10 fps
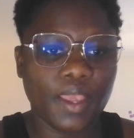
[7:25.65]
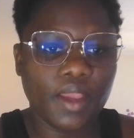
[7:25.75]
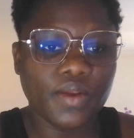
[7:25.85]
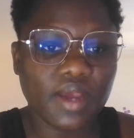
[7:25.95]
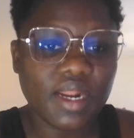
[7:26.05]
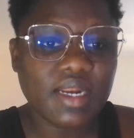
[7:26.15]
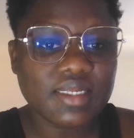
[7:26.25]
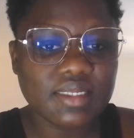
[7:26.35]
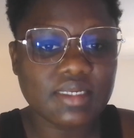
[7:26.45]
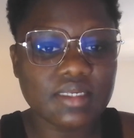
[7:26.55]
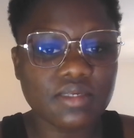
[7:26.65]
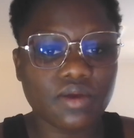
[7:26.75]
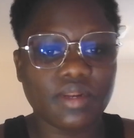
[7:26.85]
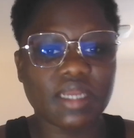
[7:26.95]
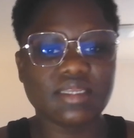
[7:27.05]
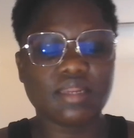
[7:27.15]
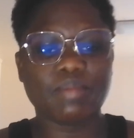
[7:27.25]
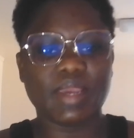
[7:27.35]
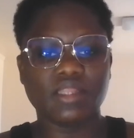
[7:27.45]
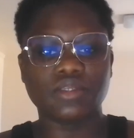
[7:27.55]
The analysis conducted
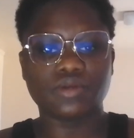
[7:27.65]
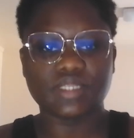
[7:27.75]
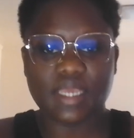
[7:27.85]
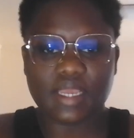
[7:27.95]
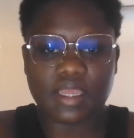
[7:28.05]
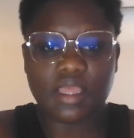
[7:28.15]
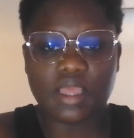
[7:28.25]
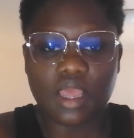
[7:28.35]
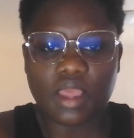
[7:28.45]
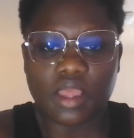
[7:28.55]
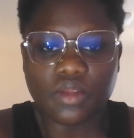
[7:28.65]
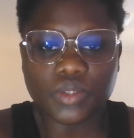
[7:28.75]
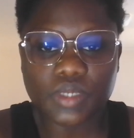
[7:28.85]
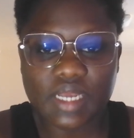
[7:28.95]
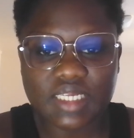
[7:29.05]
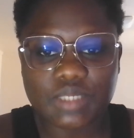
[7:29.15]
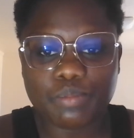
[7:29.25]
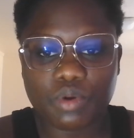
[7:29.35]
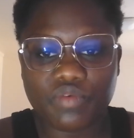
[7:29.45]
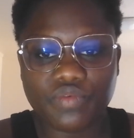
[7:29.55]
by Intertek utilizes
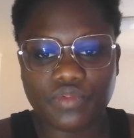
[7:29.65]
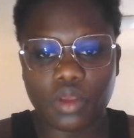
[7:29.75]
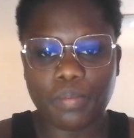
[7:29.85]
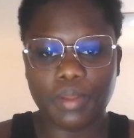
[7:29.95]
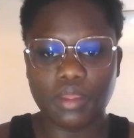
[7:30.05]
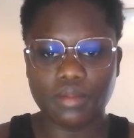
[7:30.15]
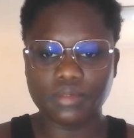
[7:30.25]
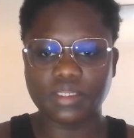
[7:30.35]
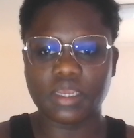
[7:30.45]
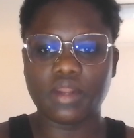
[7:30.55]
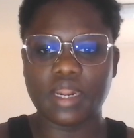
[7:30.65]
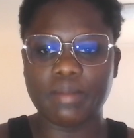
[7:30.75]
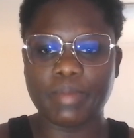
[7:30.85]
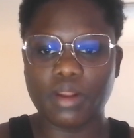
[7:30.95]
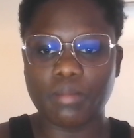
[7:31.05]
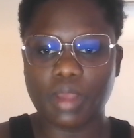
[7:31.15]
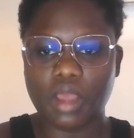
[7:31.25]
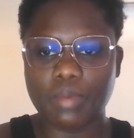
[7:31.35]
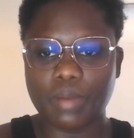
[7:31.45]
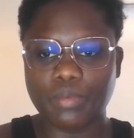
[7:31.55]
both top-down and
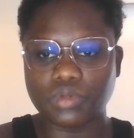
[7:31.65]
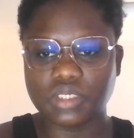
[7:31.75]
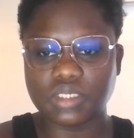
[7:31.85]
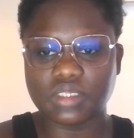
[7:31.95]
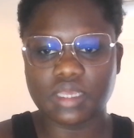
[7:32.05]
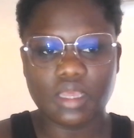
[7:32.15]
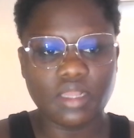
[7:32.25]
bottom-up approaches.